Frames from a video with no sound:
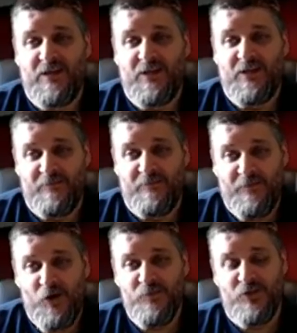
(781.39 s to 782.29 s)

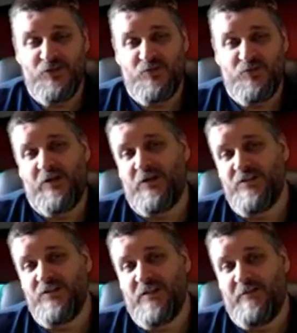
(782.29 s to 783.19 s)
confirm those
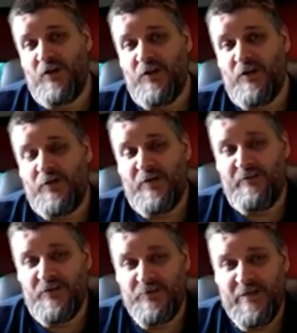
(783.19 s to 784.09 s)
winners if all 3
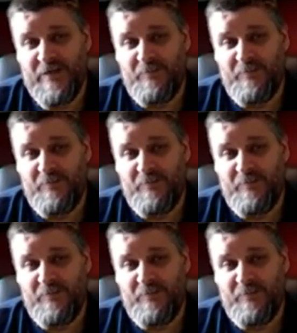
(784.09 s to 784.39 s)
of those